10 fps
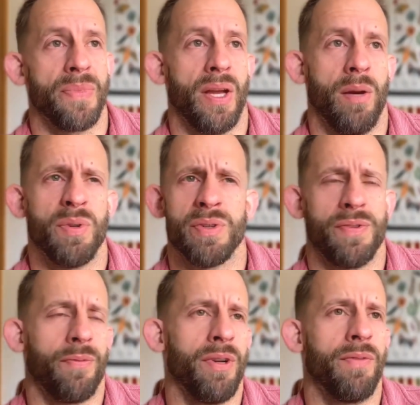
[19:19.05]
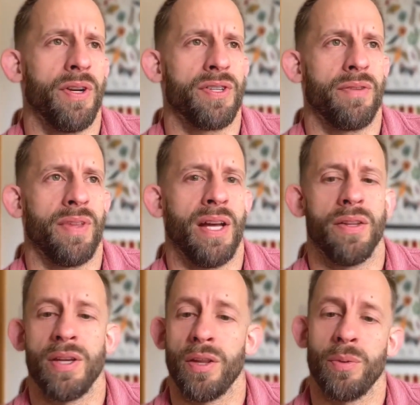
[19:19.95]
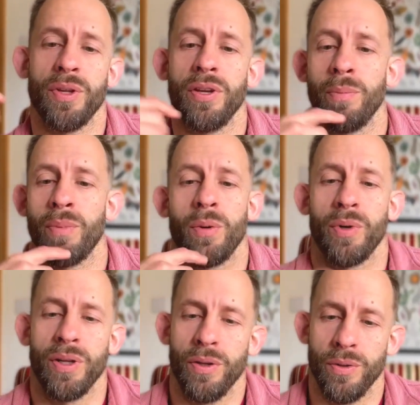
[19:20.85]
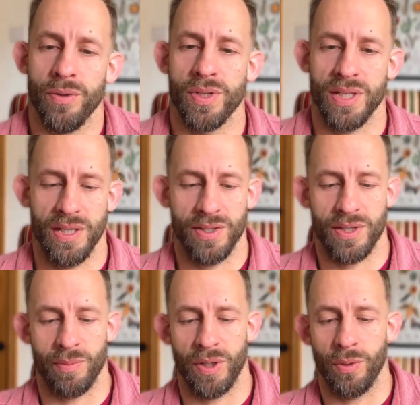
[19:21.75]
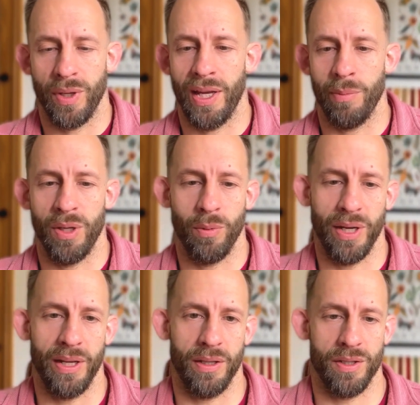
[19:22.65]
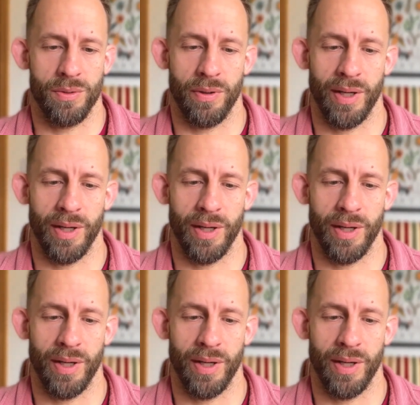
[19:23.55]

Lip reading: There is a free version of that. The other one that you might want to use is something called Hemingway as well.